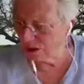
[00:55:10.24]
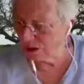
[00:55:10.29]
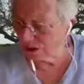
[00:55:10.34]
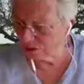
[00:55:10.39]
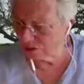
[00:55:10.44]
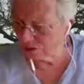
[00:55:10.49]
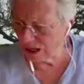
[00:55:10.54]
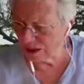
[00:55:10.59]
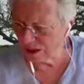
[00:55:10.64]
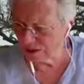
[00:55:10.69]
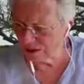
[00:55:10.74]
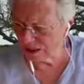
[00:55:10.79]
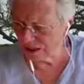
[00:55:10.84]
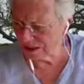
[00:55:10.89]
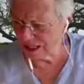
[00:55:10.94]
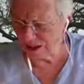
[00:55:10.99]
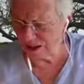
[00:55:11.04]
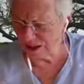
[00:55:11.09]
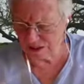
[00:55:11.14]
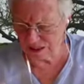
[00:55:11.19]
around
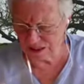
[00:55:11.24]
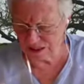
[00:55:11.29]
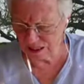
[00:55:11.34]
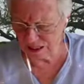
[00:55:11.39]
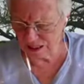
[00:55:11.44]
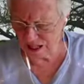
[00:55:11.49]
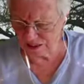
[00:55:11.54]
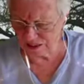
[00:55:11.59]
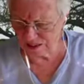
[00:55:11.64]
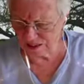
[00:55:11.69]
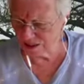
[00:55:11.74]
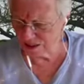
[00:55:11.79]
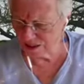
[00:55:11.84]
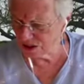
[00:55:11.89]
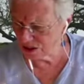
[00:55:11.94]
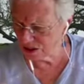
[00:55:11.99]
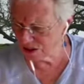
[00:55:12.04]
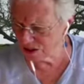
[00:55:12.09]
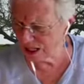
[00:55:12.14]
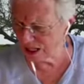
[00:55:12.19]
11 o'clock, did
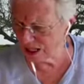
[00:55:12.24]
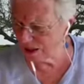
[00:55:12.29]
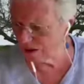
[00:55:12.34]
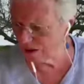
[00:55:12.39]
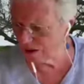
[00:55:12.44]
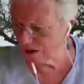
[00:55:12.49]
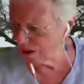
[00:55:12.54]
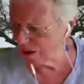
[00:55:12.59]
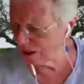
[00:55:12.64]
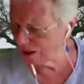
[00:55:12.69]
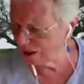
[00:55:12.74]
you say, or what?